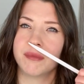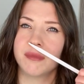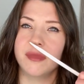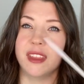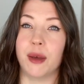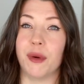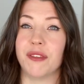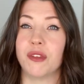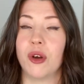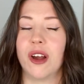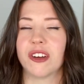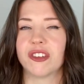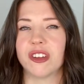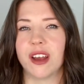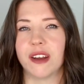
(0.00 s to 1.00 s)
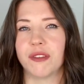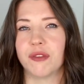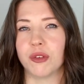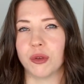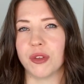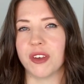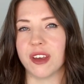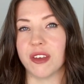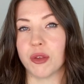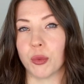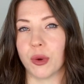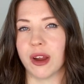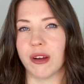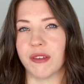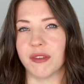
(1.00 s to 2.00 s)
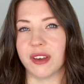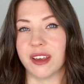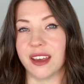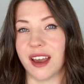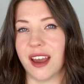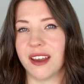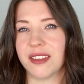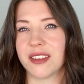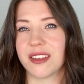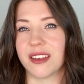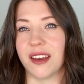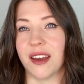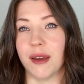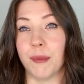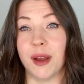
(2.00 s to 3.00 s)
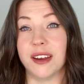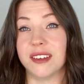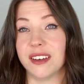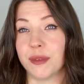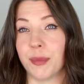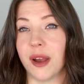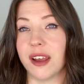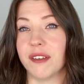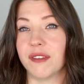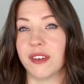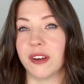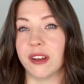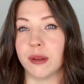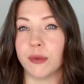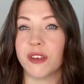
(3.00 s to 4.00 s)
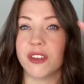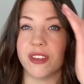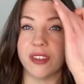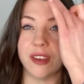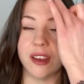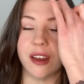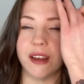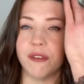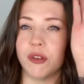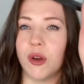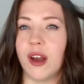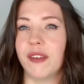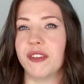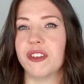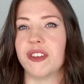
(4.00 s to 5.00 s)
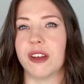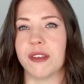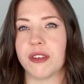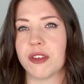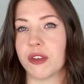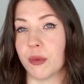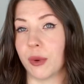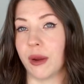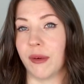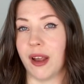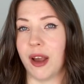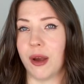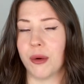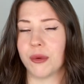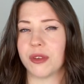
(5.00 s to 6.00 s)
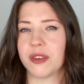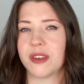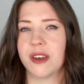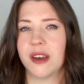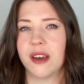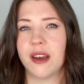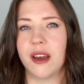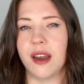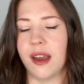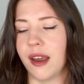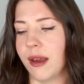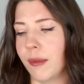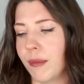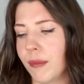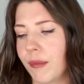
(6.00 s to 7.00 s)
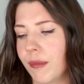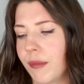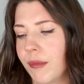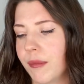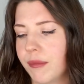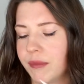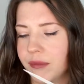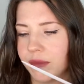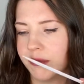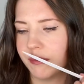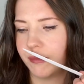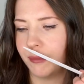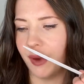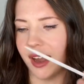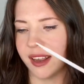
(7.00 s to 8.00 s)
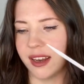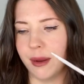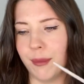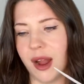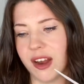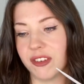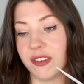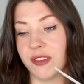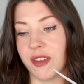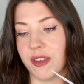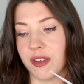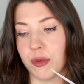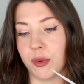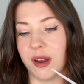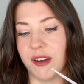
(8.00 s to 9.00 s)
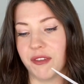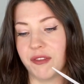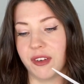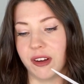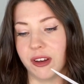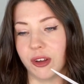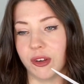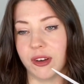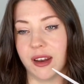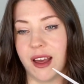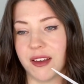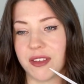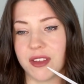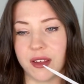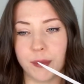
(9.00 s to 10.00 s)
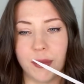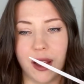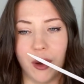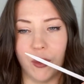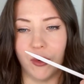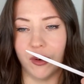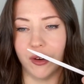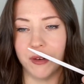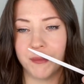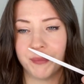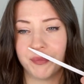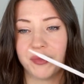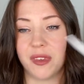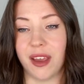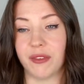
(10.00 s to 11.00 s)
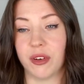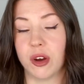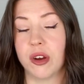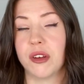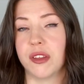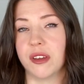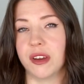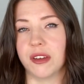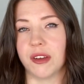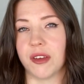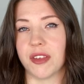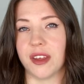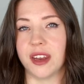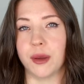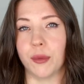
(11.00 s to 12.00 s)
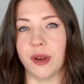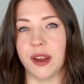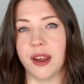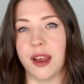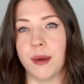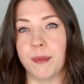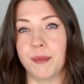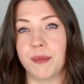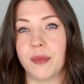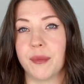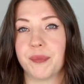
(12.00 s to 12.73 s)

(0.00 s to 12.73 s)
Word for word: now I've not actually had a full day's wear of it yet. Um, I did buy it fairly recently and I've not had the chance to wear it out. Um, but I can imagine that this would have fairly good lasting power. I've heard that it does anyway. Um,